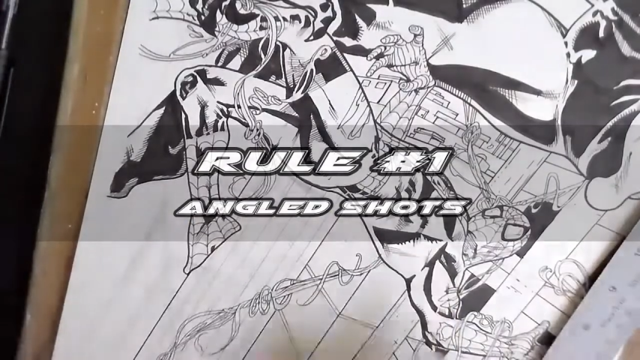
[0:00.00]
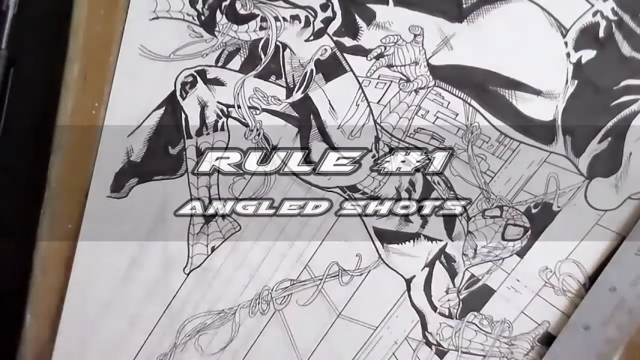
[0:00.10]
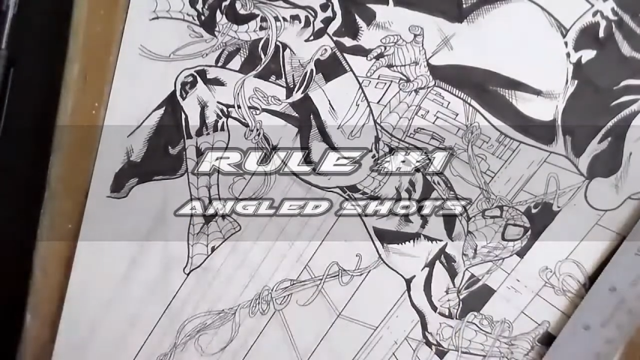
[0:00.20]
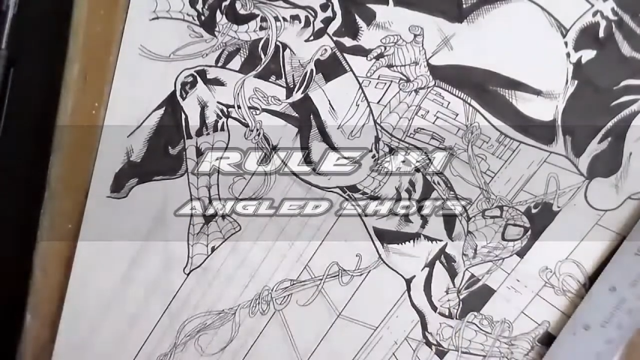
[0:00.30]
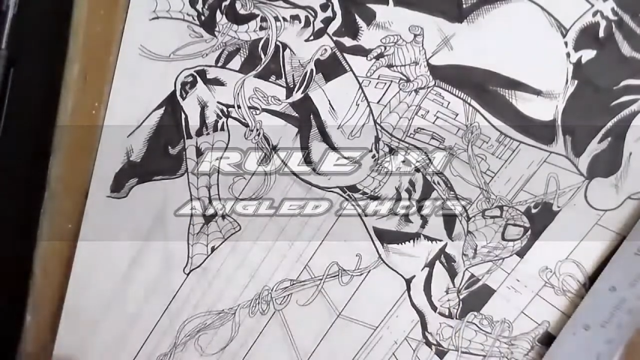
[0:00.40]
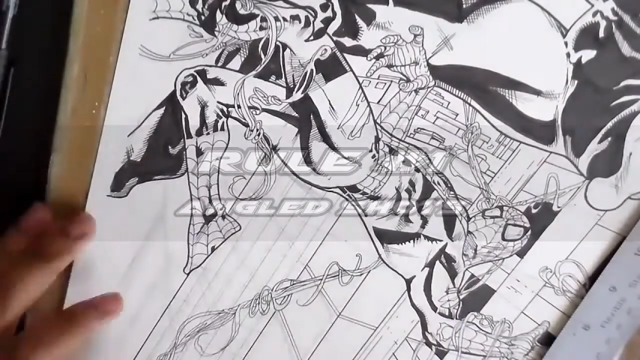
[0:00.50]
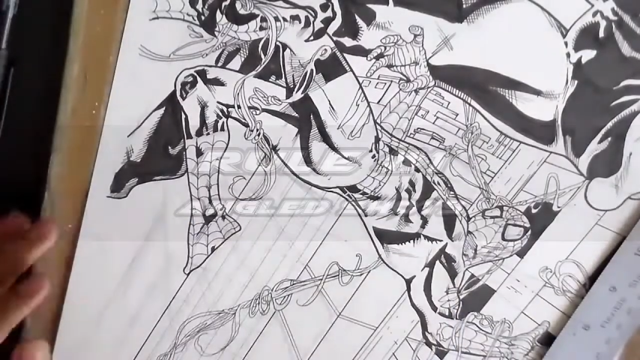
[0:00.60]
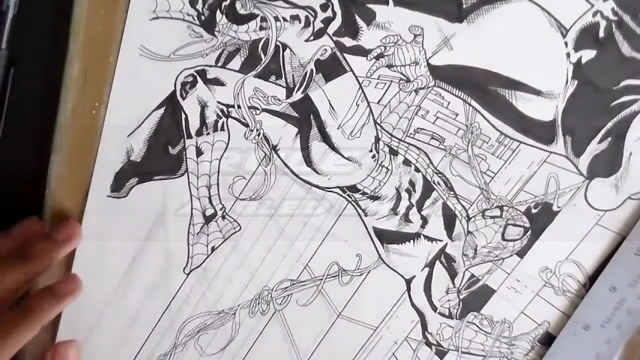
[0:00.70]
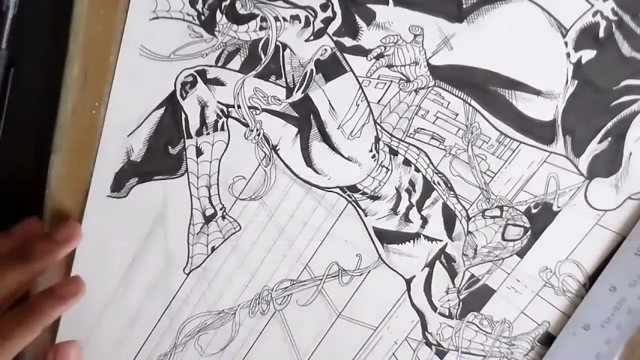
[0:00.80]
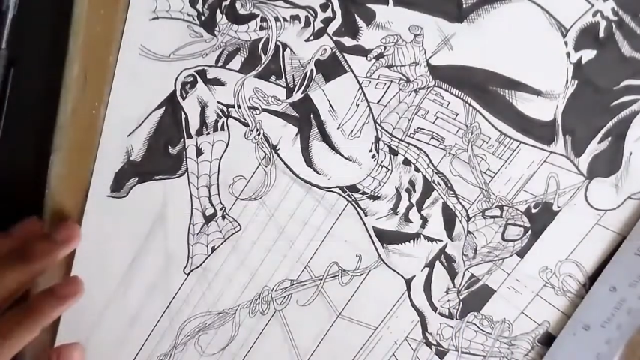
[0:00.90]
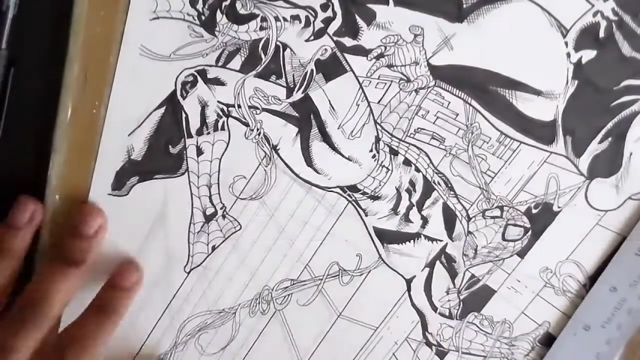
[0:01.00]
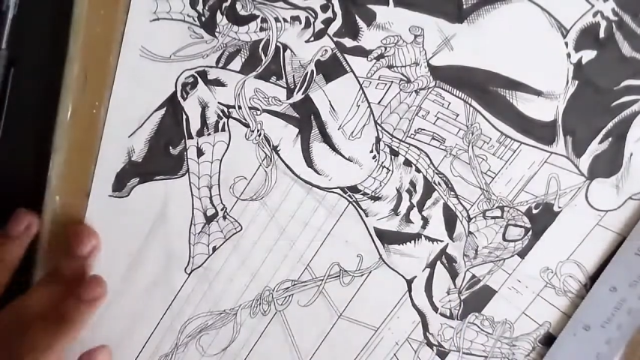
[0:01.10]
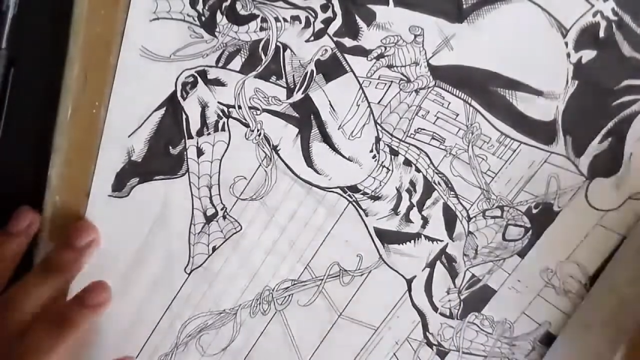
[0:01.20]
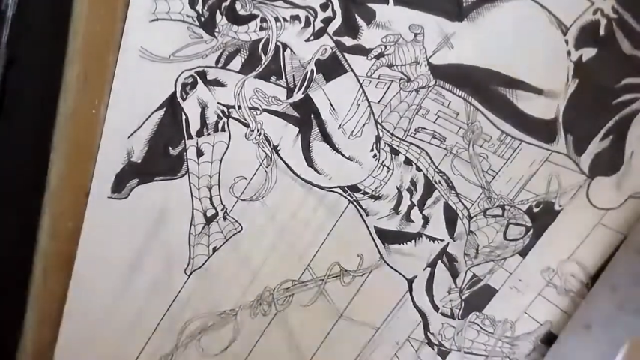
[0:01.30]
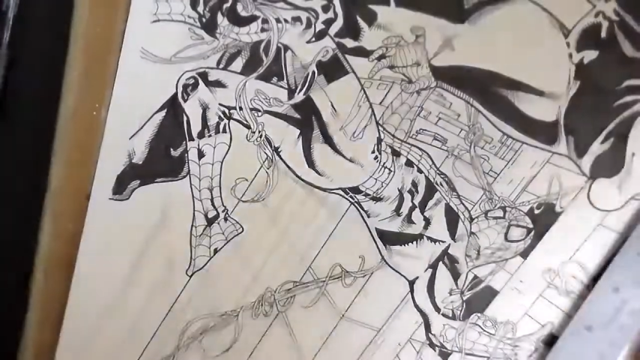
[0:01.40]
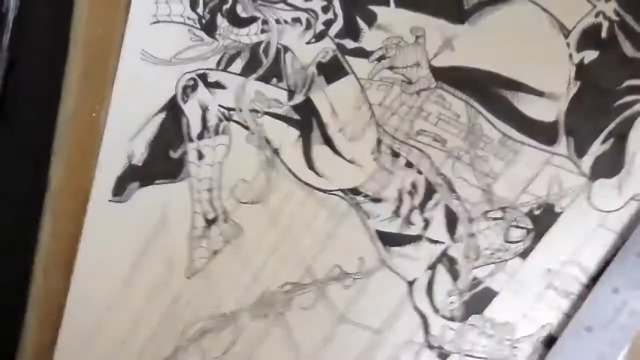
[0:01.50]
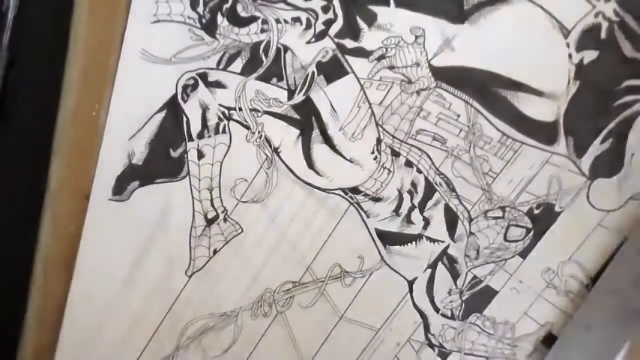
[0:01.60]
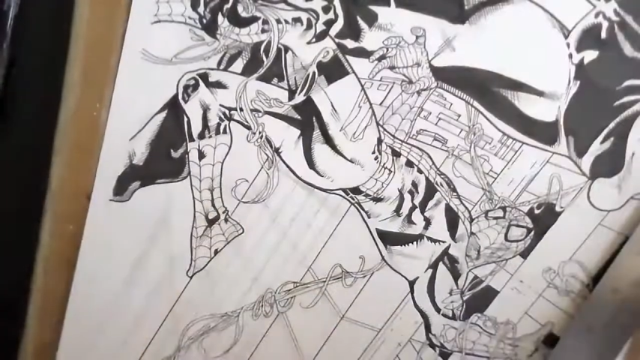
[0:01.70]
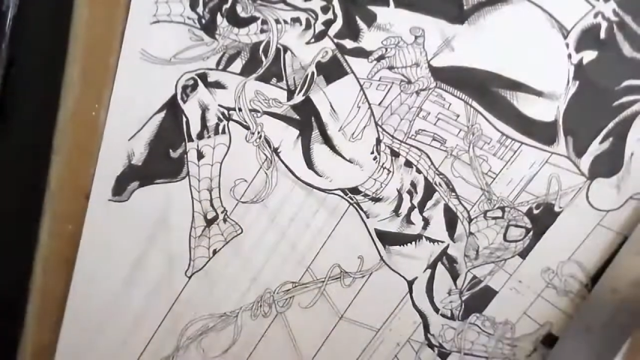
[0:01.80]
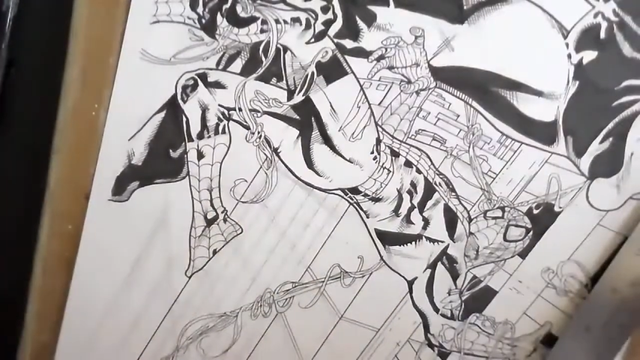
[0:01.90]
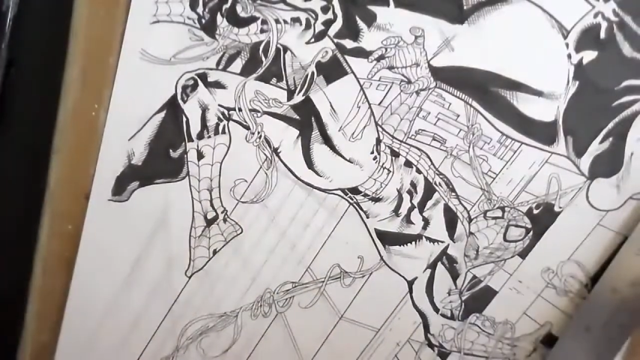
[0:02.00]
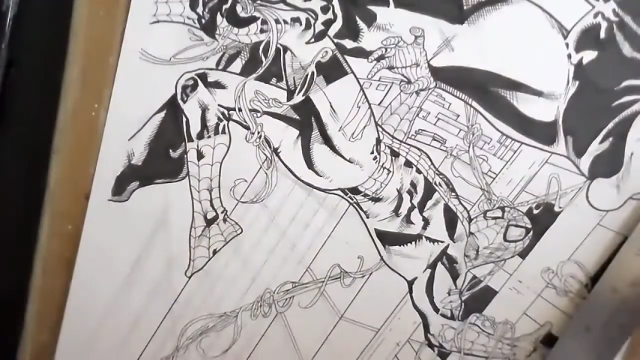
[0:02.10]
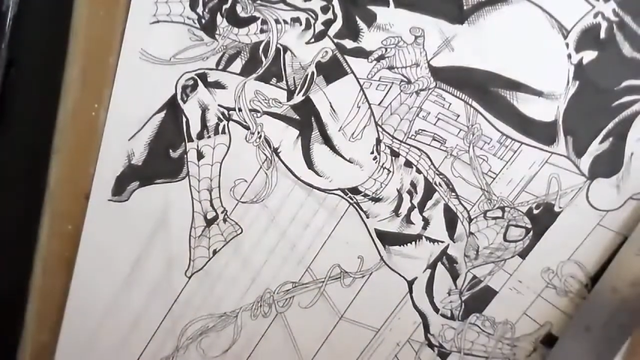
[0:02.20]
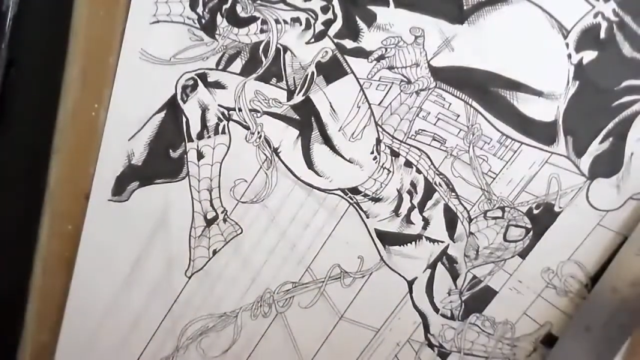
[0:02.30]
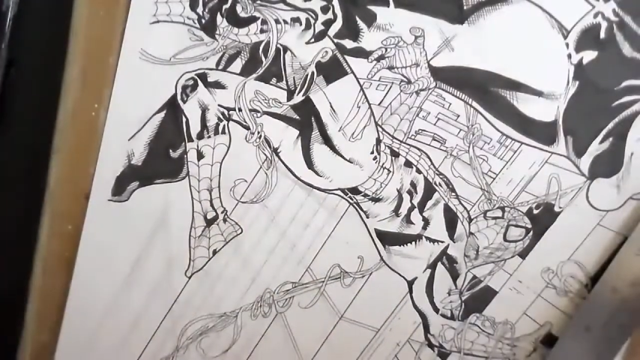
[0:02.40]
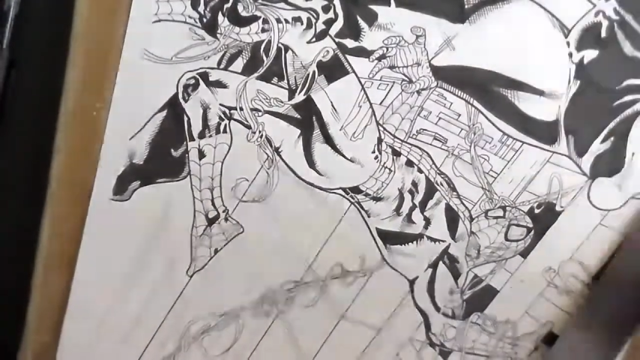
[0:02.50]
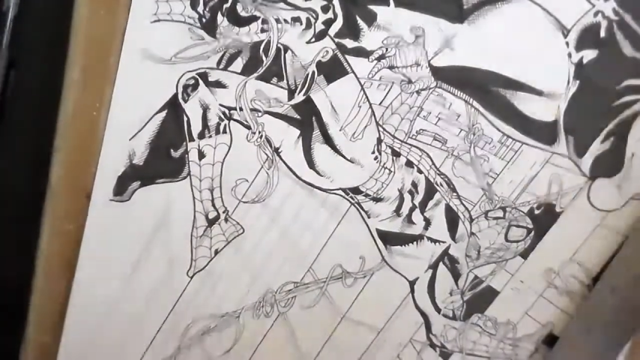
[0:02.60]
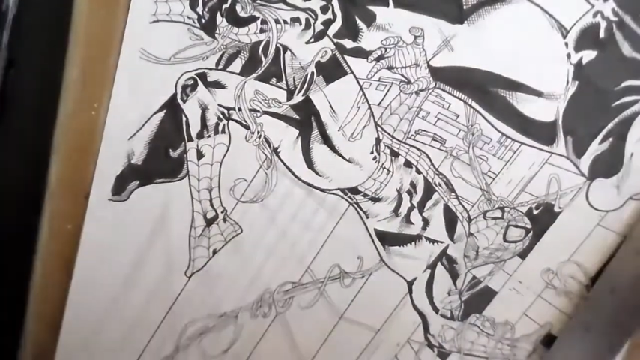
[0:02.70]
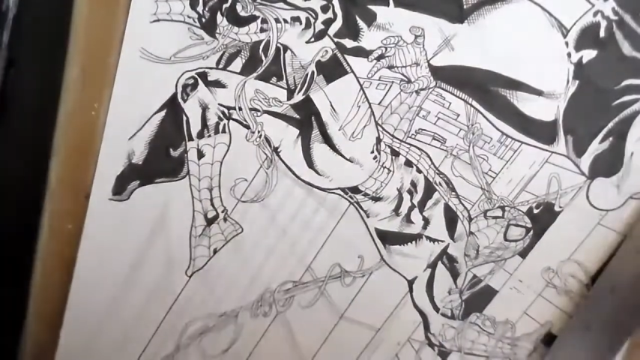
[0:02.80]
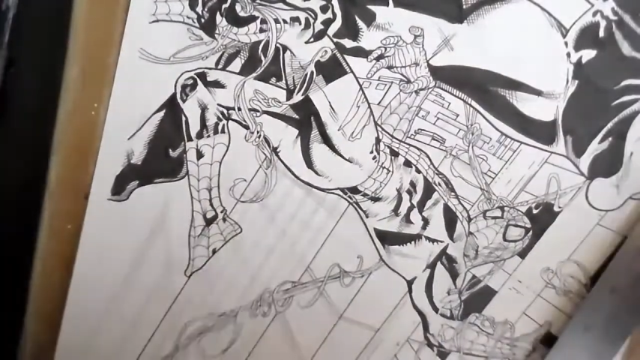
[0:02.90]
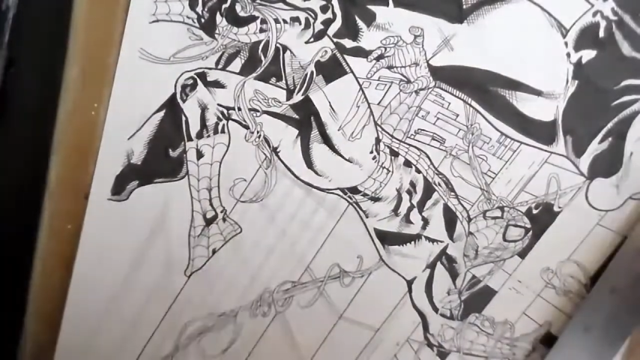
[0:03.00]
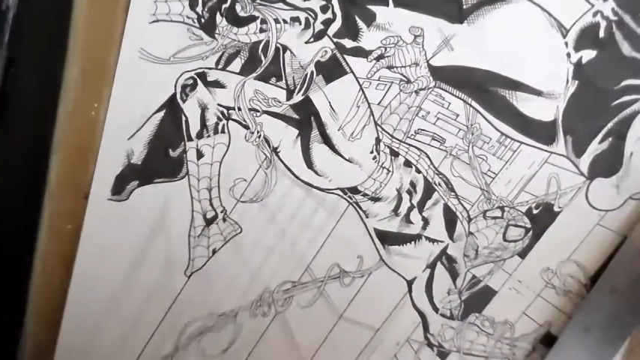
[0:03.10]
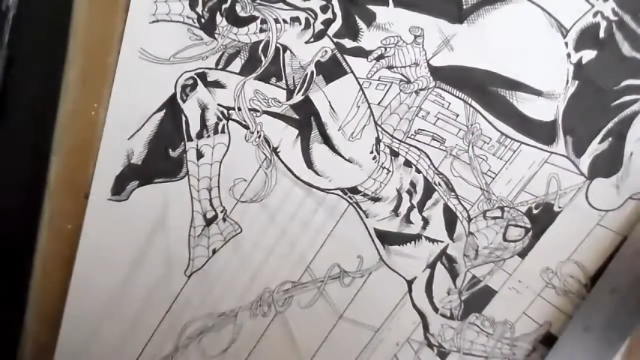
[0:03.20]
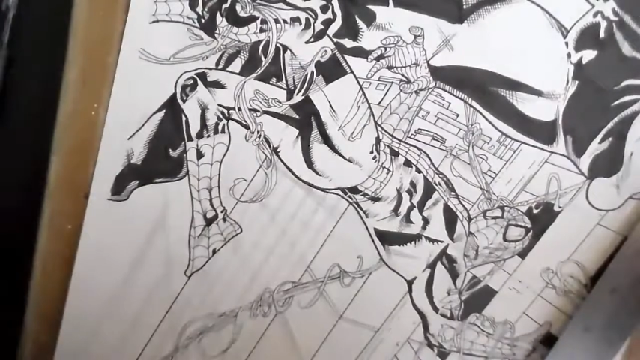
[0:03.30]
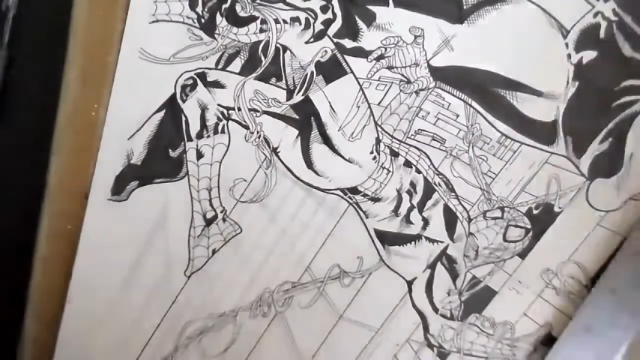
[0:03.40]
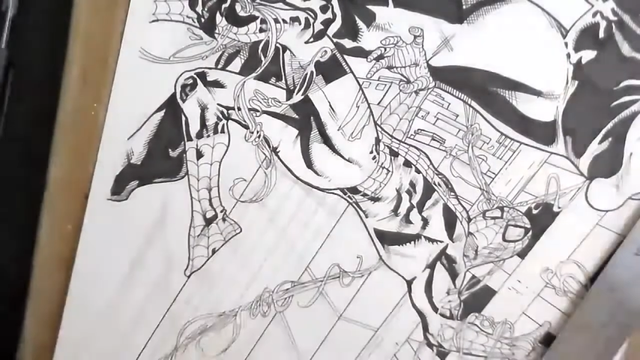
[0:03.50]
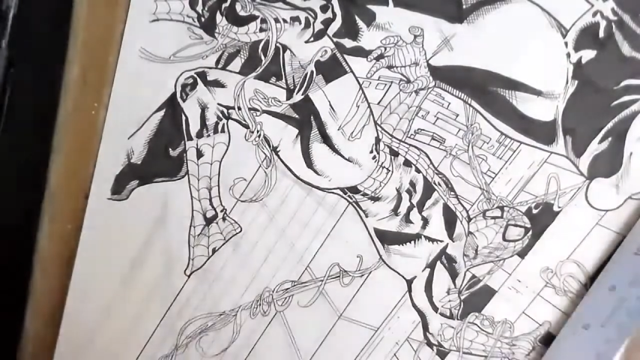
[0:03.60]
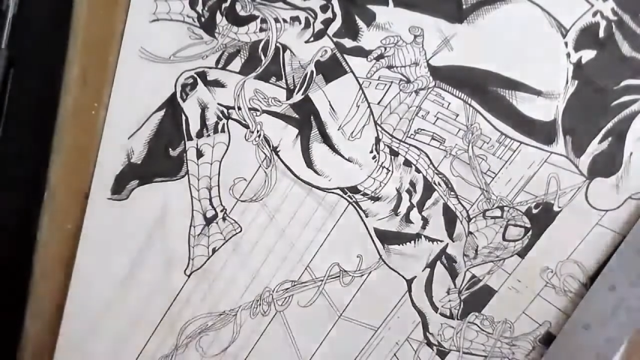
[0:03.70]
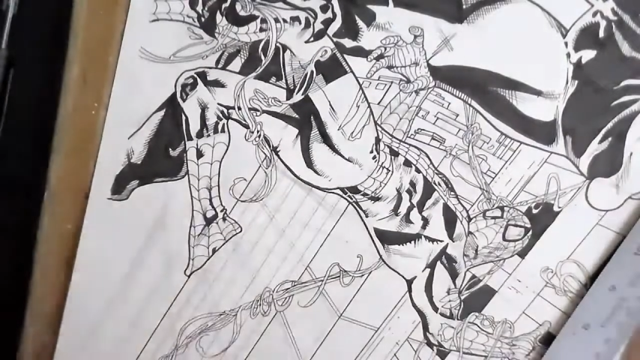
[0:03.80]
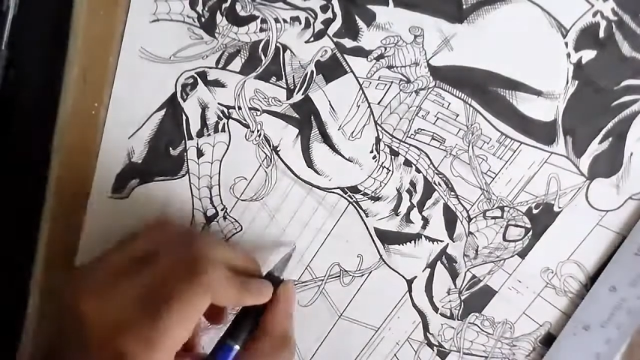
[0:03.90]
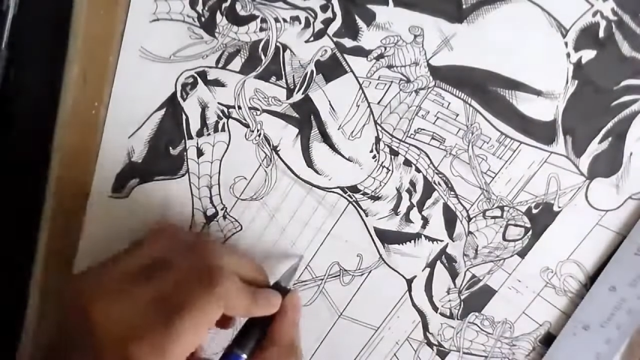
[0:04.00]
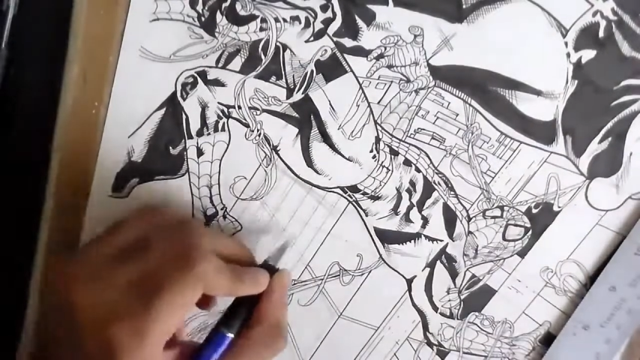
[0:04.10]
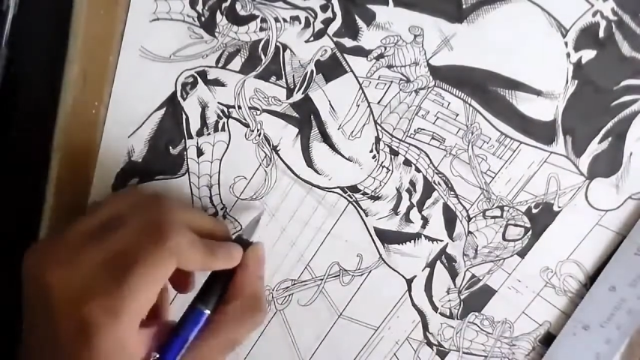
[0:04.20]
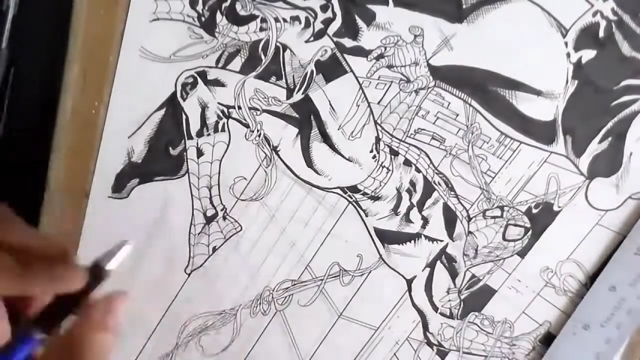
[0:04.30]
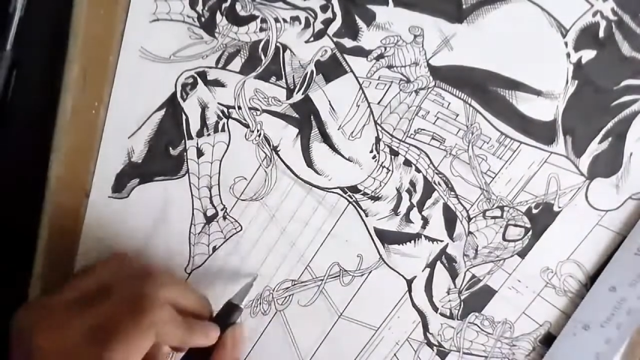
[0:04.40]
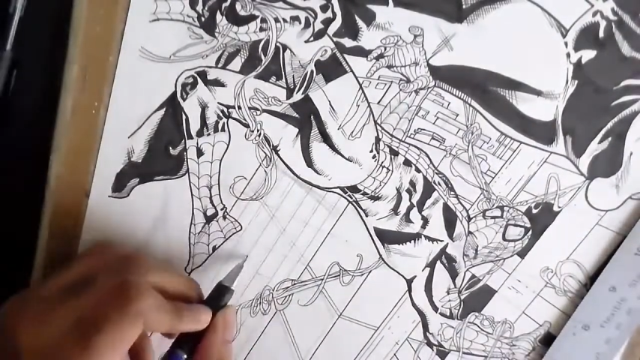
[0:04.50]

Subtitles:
Nobody's mouth can be seen.